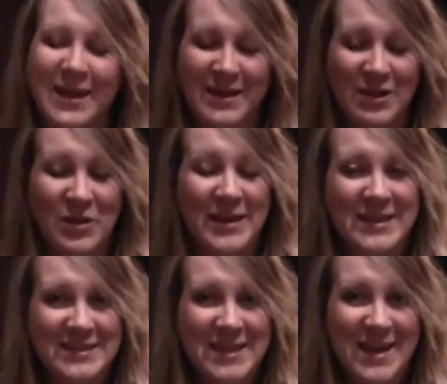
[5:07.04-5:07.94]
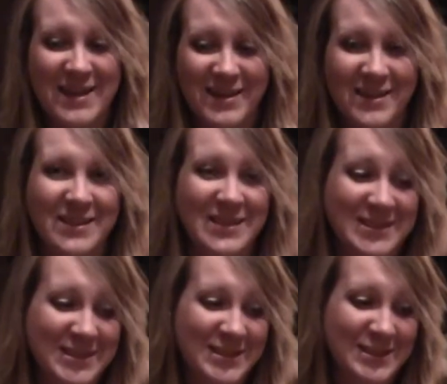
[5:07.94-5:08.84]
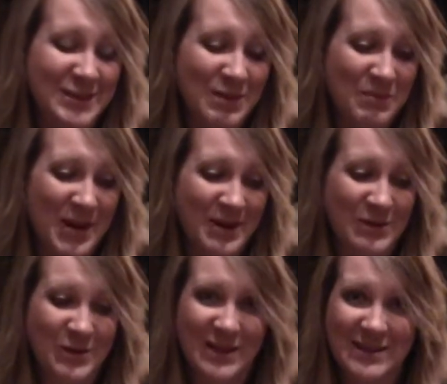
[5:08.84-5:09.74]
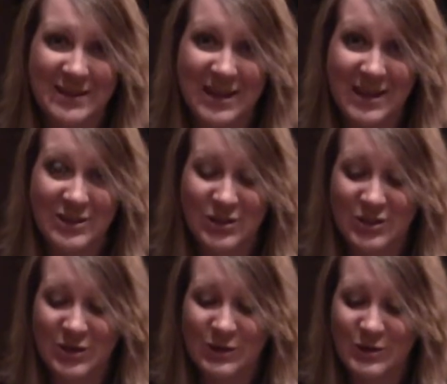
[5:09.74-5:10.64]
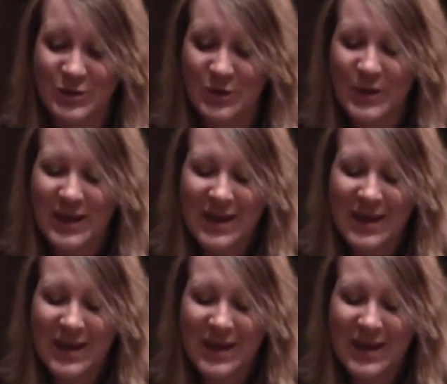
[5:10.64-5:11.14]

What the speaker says: Now, like I said, this is the same binder that I just showed you.